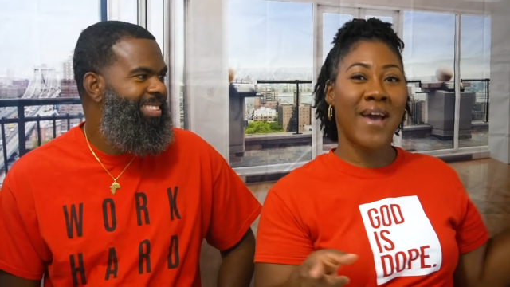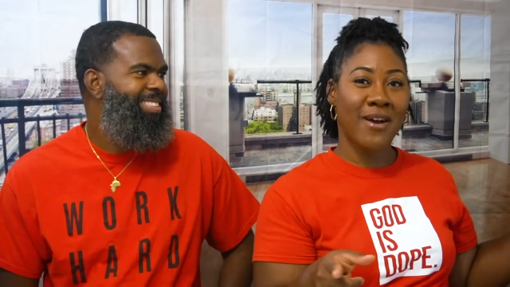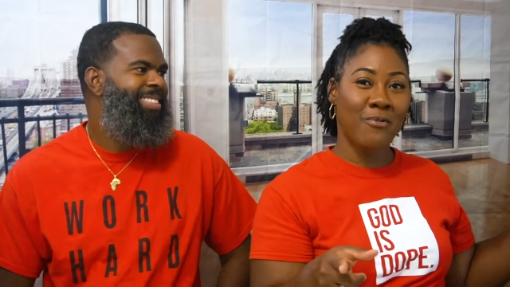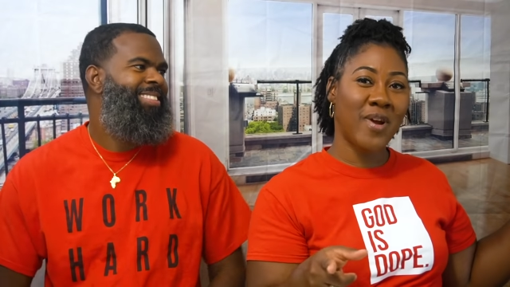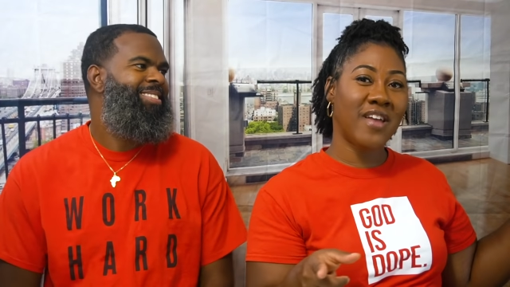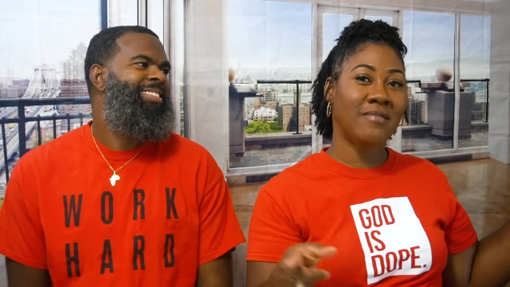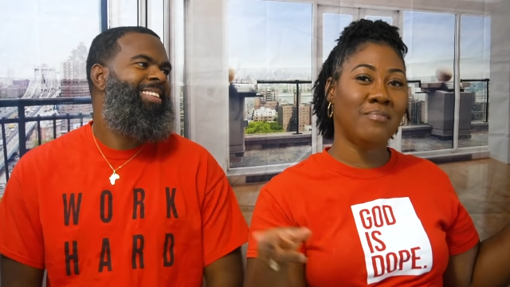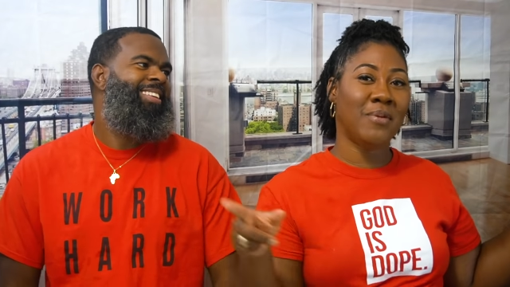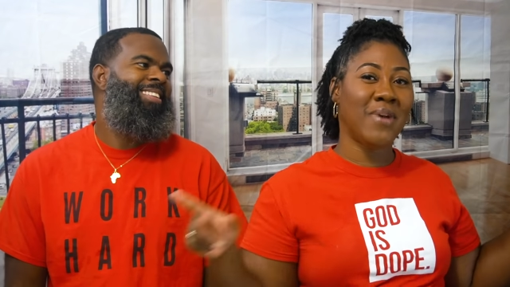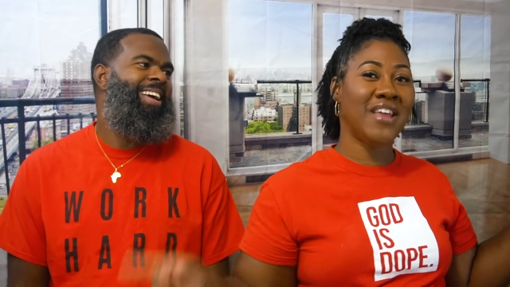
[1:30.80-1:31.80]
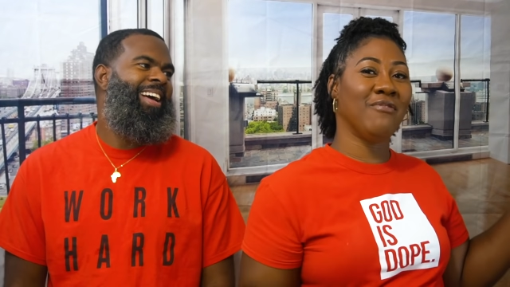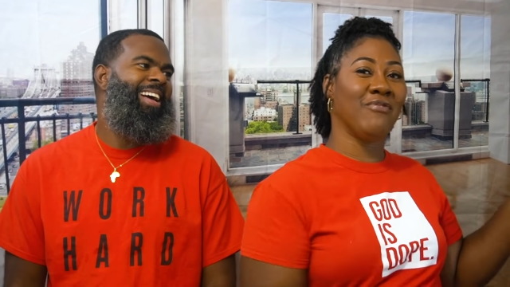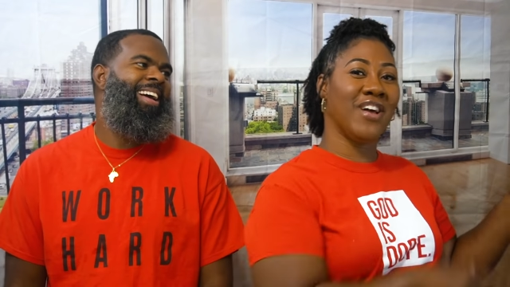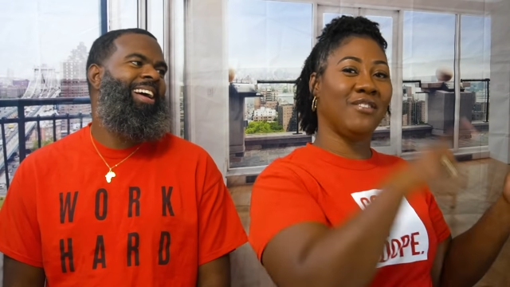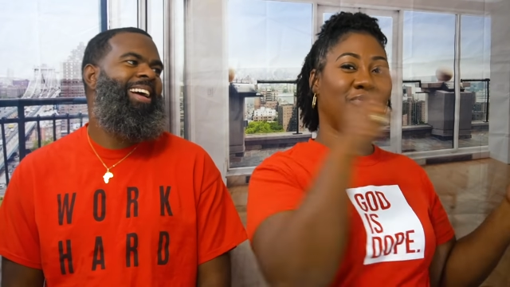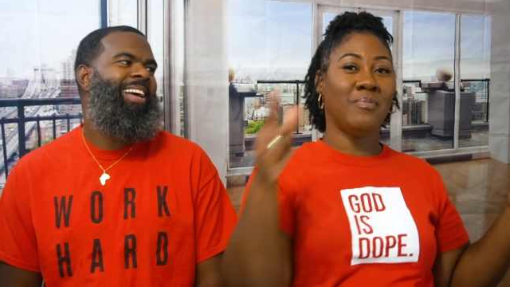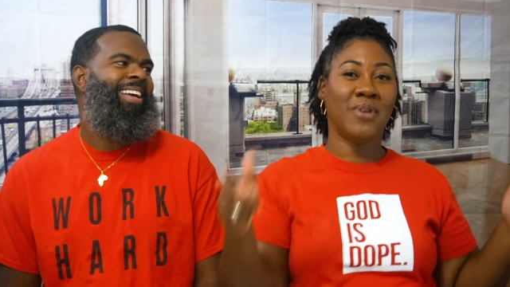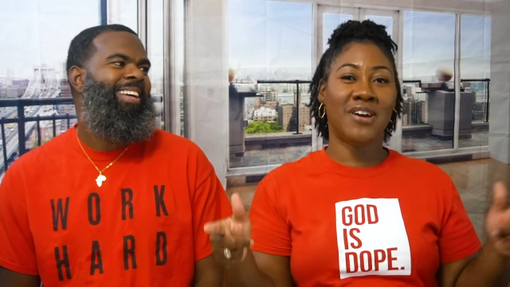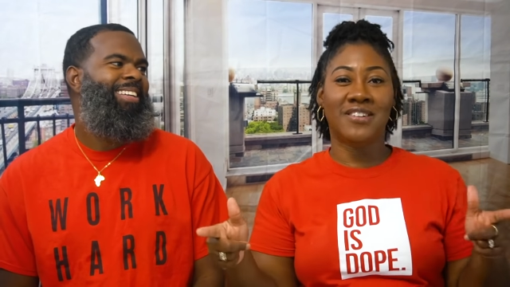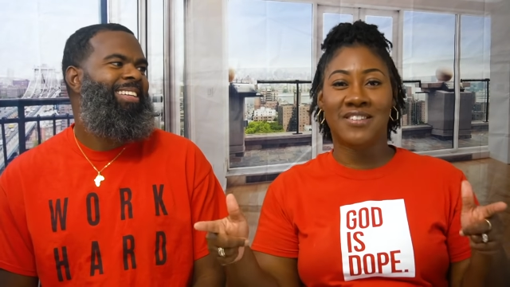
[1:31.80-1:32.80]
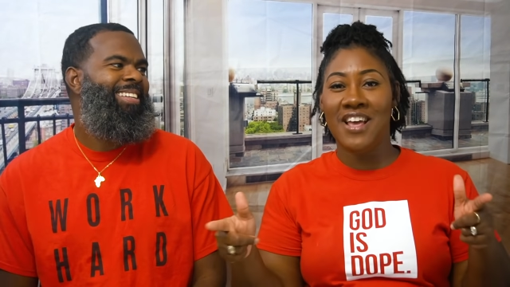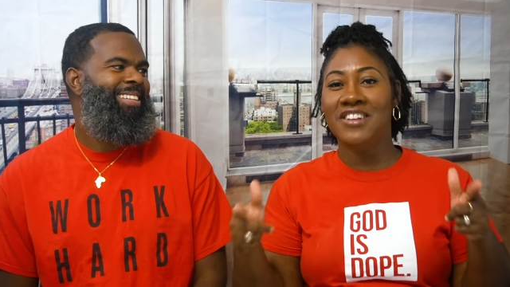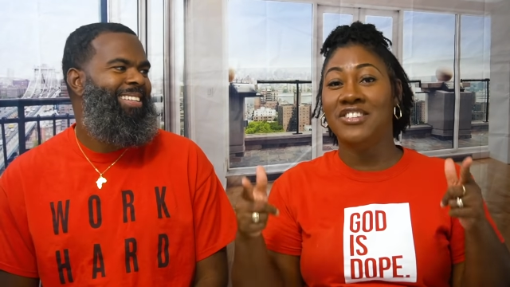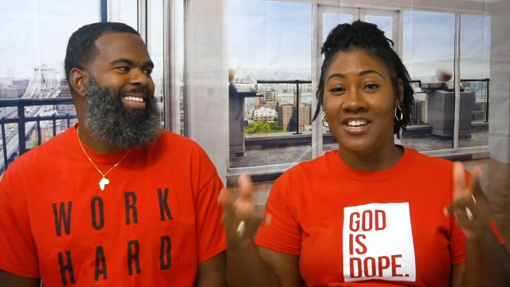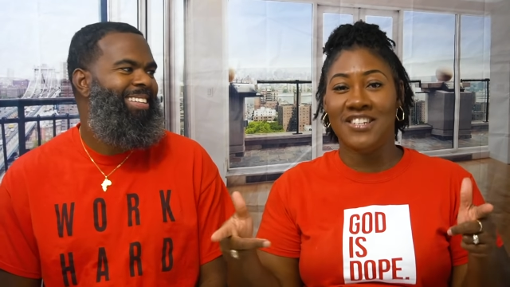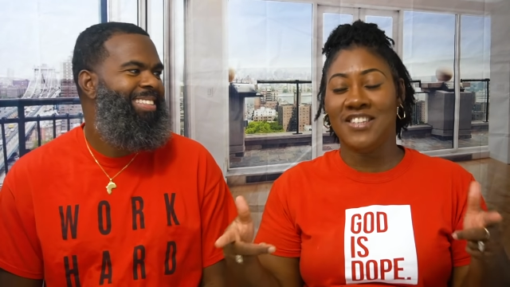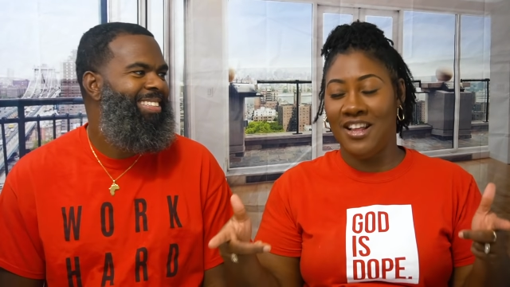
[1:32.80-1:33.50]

Speaker 1: back when, but made yeah. it relevant because they just